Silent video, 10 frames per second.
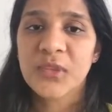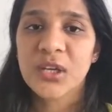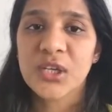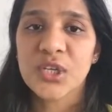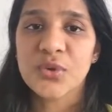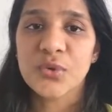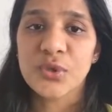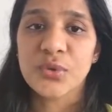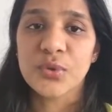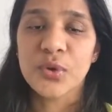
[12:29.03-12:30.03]

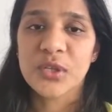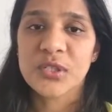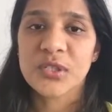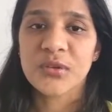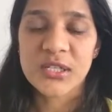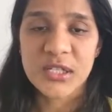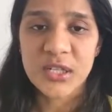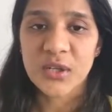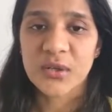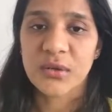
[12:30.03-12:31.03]
you got great
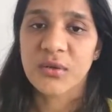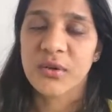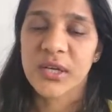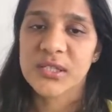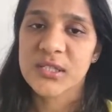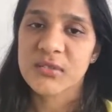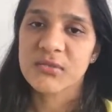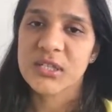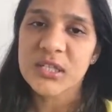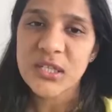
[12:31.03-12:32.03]

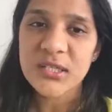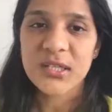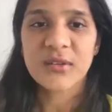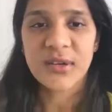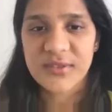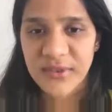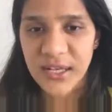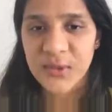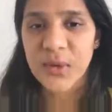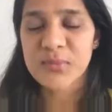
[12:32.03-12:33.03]
details and great
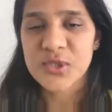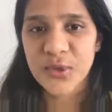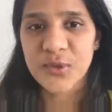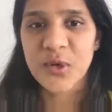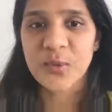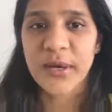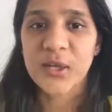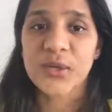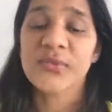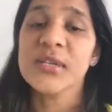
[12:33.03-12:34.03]
value. I'm sure you got
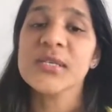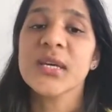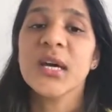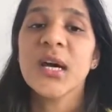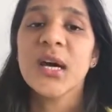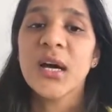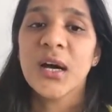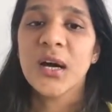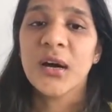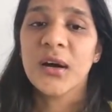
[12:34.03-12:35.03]
value out of this.
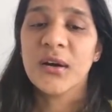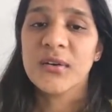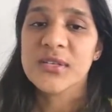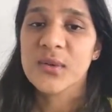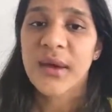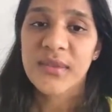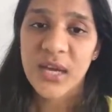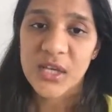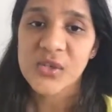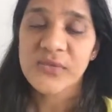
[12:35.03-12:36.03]
So at the
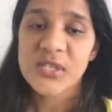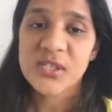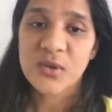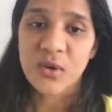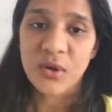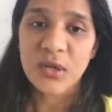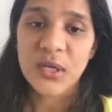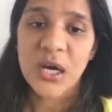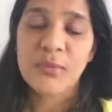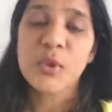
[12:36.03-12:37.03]
end of this call,
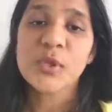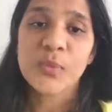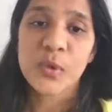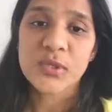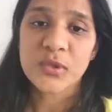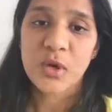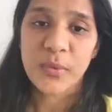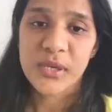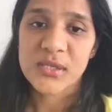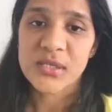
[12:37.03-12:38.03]
I'm going to post a
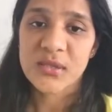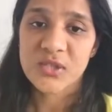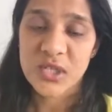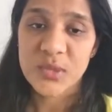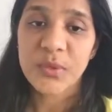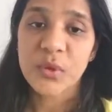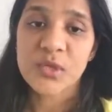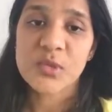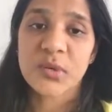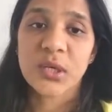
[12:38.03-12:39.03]
comment just below
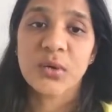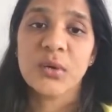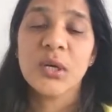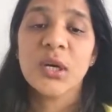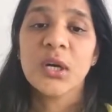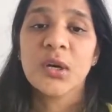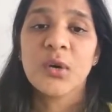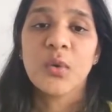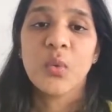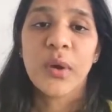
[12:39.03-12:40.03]
this video
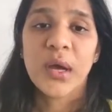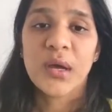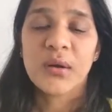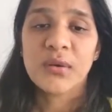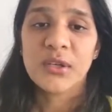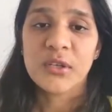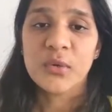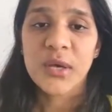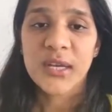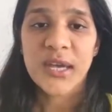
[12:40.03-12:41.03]
where you
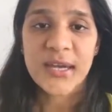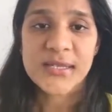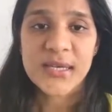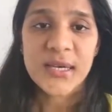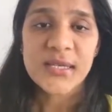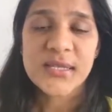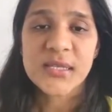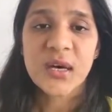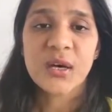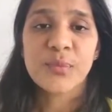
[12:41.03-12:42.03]
can access
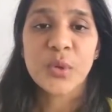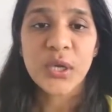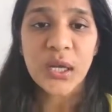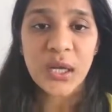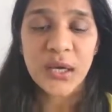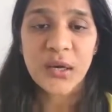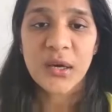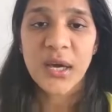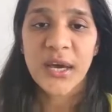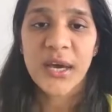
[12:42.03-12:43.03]
a booking link
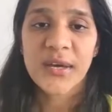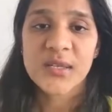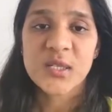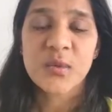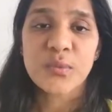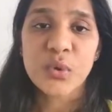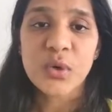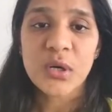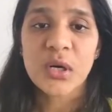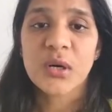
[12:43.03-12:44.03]
and book